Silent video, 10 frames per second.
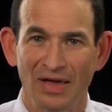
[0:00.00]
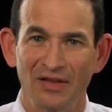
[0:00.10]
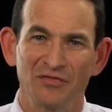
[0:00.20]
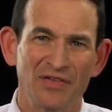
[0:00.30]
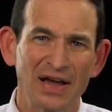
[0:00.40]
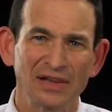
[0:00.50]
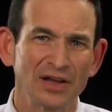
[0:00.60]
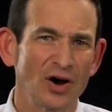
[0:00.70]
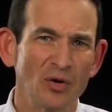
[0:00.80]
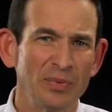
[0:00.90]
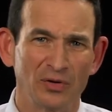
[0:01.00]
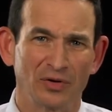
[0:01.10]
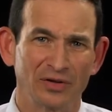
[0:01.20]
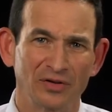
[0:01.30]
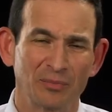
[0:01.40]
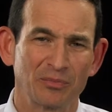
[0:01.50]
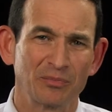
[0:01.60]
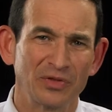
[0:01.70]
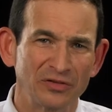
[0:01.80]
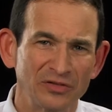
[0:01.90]
And then finally, opioids are
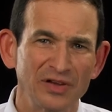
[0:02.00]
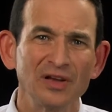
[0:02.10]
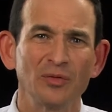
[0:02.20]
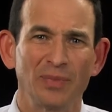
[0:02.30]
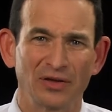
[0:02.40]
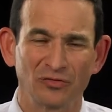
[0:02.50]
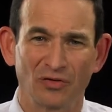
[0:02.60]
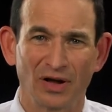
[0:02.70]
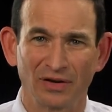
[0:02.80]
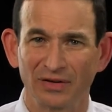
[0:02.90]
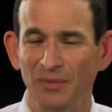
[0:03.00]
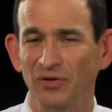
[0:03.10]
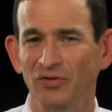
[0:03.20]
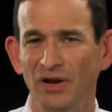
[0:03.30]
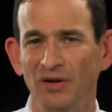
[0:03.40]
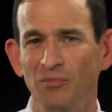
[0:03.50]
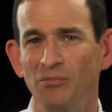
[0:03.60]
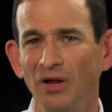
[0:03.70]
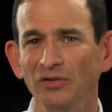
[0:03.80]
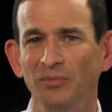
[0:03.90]
the single best drug demonstrated in
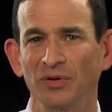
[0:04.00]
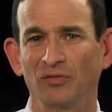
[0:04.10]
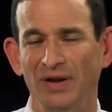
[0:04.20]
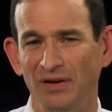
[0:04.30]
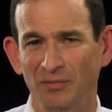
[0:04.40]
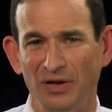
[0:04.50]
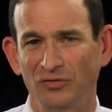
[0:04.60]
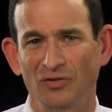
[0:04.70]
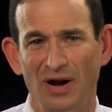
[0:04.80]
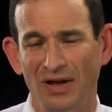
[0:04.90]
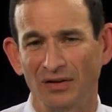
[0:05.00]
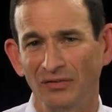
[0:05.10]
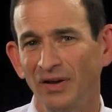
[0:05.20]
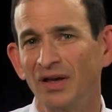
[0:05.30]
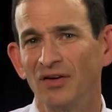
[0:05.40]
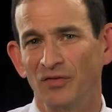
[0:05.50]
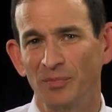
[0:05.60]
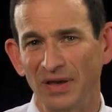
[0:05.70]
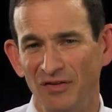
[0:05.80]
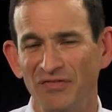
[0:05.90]
multiple randomized trials for
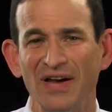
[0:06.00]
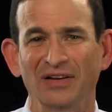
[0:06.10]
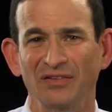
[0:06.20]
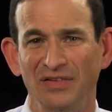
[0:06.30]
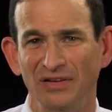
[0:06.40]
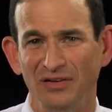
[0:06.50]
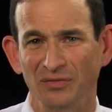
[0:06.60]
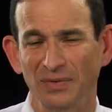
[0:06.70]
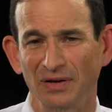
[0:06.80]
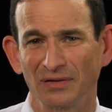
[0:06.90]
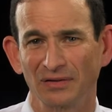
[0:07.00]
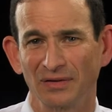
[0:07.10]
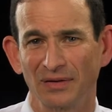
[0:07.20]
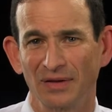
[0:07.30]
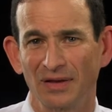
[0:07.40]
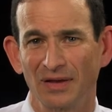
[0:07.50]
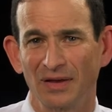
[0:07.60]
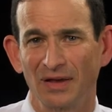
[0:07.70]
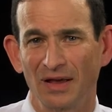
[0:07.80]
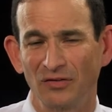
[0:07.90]
being effective in dyspnea.
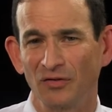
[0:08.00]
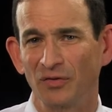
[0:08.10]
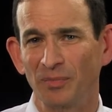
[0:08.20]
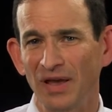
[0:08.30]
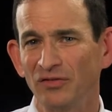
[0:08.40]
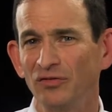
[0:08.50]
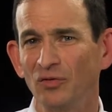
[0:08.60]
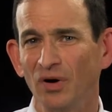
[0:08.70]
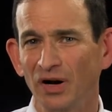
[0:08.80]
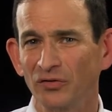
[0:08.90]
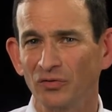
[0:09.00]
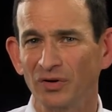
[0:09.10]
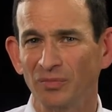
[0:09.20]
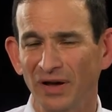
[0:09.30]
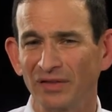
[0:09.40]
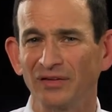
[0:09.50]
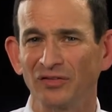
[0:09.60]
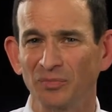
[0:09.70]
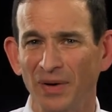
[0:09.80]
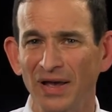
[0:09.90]
And so for patients who are short of breath,
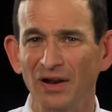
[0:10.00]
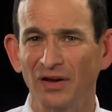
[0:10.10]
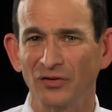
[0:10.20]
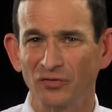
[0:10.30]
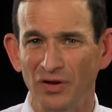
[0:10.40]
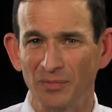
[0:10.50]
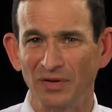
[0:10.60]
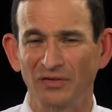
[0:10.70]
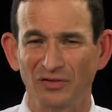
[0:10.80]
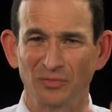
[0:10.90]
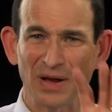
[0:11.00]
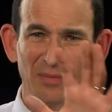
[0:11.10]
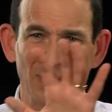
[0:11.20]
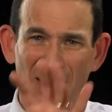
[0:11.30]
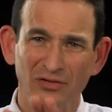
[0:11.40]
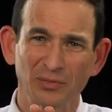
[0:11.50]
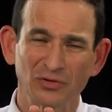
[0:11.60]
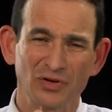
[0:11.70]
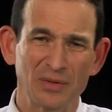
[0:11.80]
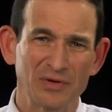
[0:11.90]
despite other treatments, despite
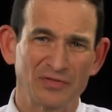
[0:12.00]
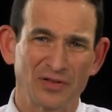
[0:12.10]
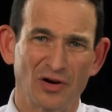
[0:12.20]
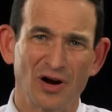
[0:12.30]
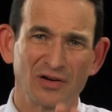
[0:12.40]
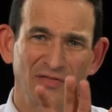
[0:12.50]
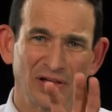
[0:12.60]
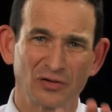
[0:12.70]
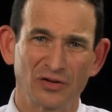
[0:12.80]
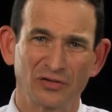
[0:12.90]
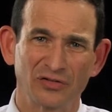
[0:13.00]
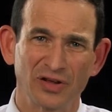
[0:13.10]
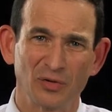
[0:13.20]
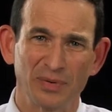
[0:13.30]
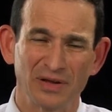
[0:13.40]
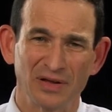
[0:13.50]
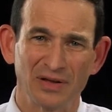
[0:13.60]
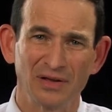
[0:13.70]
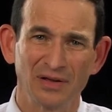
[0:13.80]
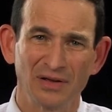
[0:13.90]
maximal treatment for their heart failure or their C O P
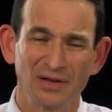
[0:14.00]
D,